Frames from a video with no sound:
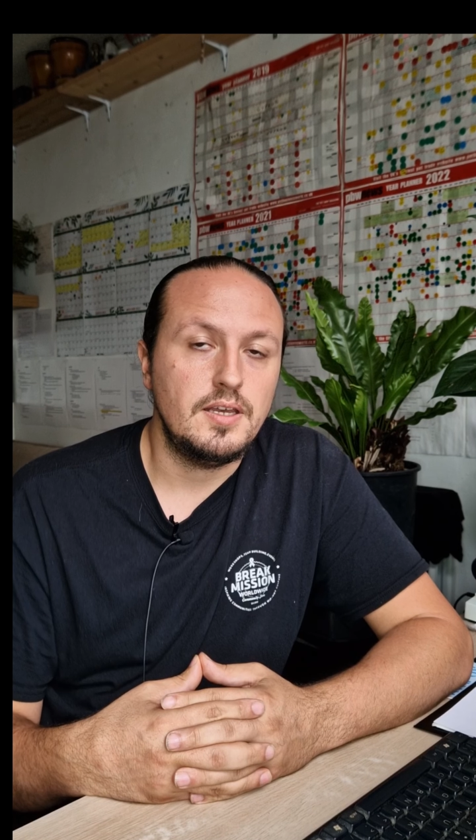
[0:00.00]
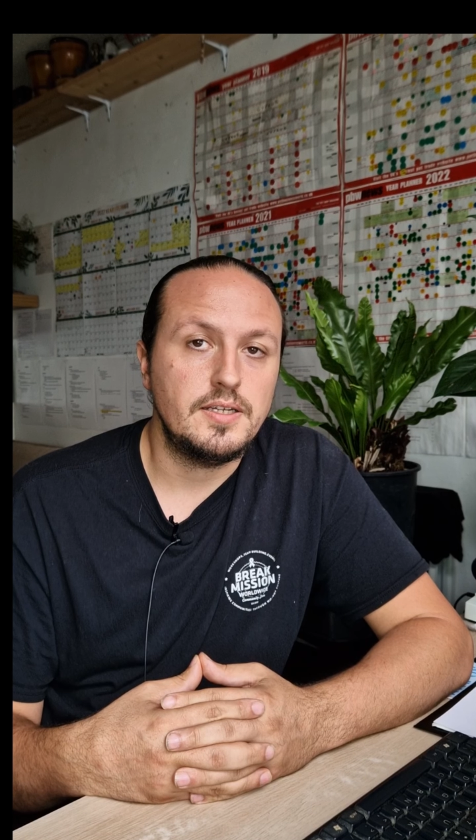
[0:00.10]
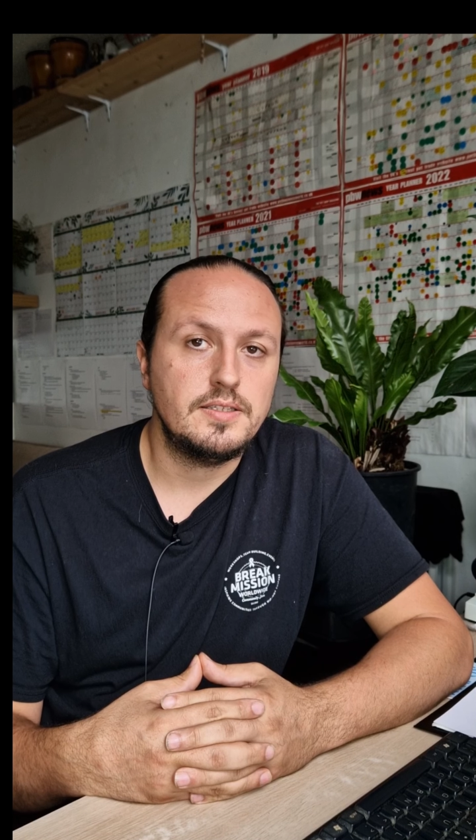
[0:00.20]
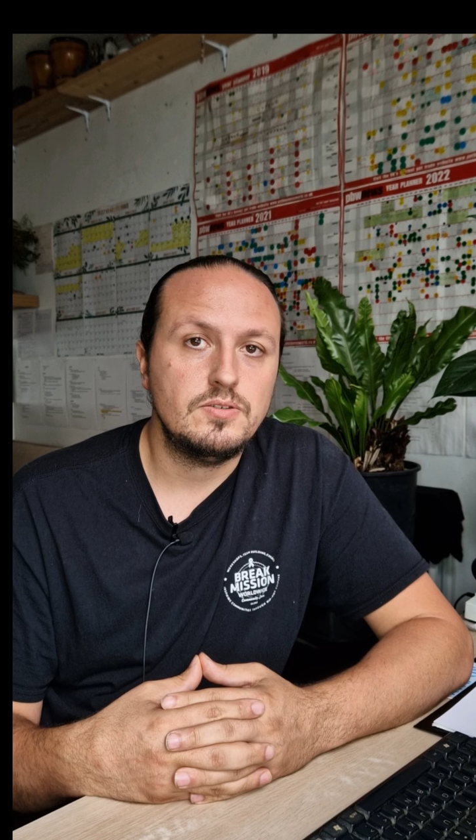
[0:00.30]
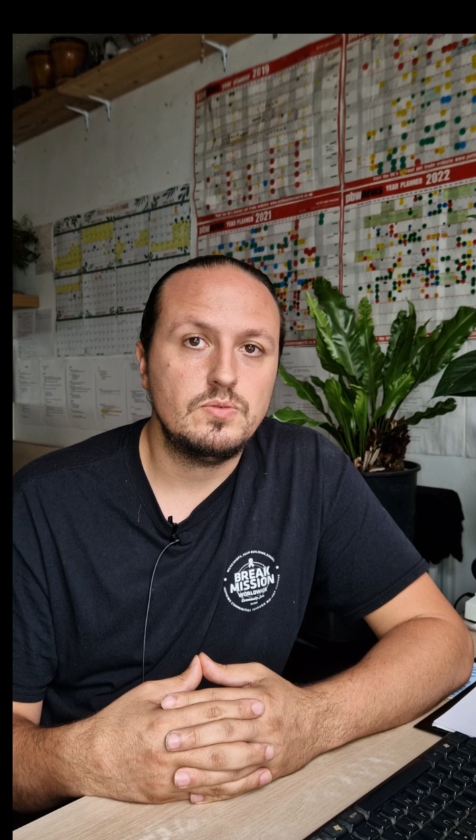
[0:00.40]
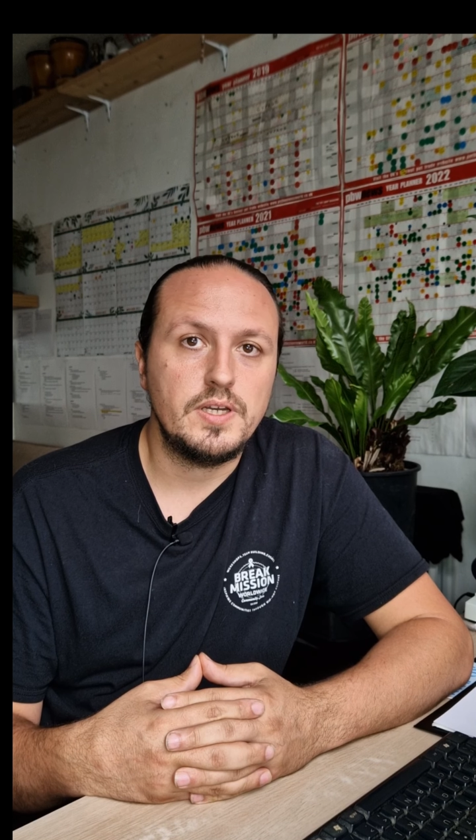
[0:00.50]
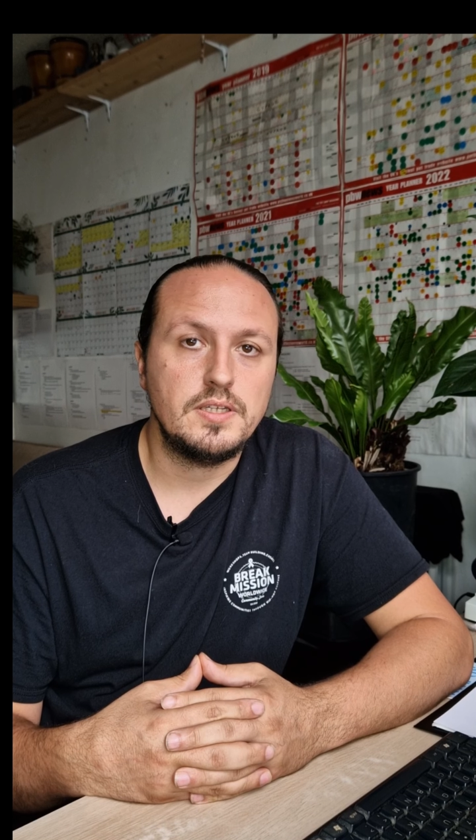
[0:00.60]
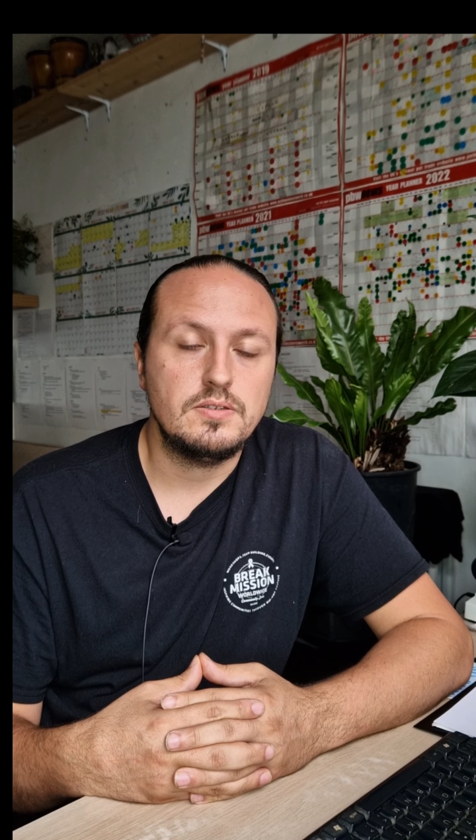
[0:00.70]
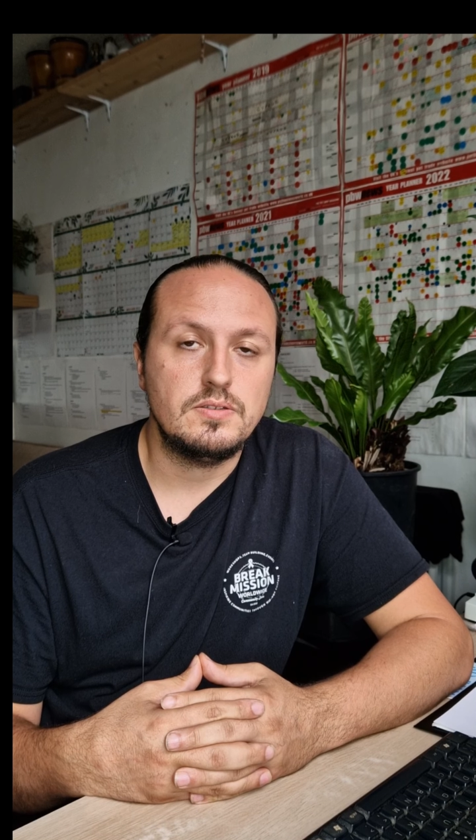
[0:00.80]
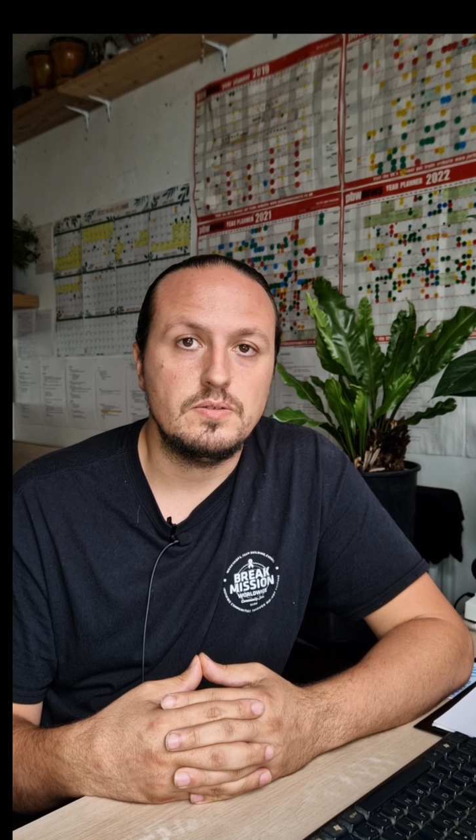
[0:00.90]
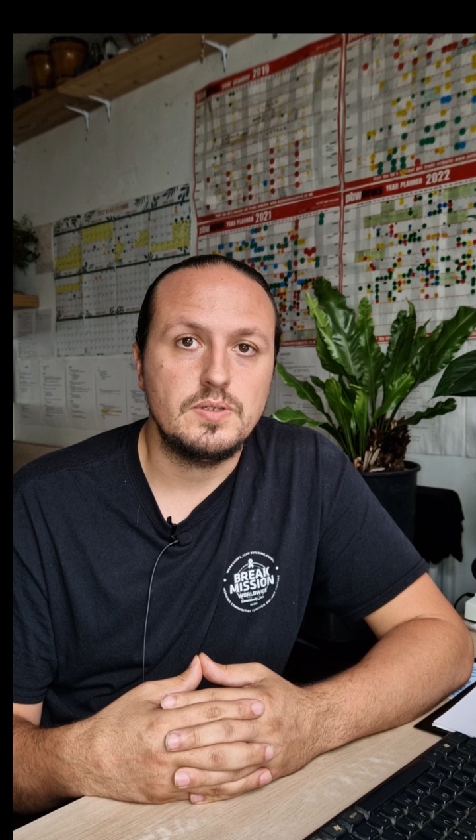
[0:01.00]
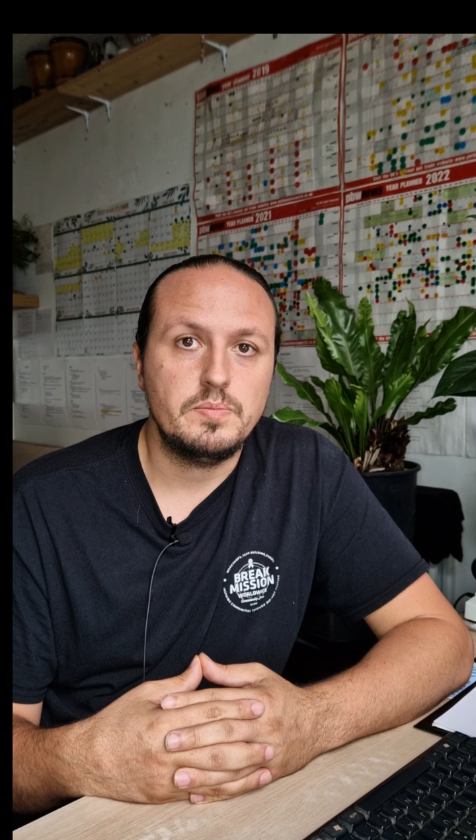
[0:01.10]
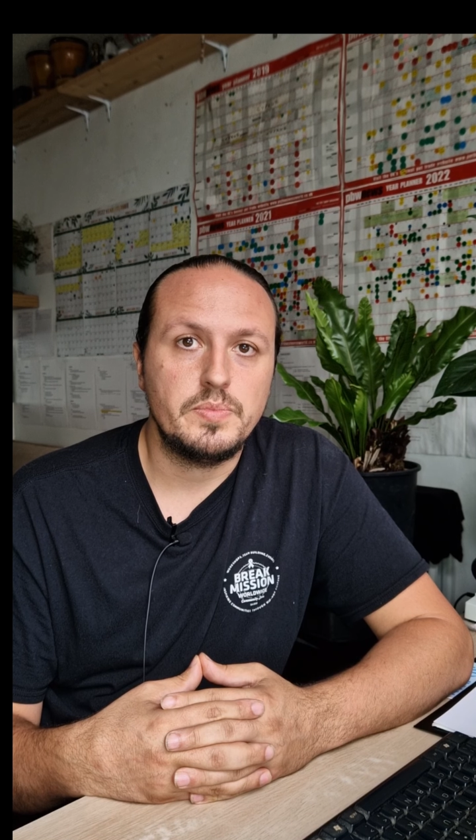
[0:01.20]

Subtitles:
ideal way to do it.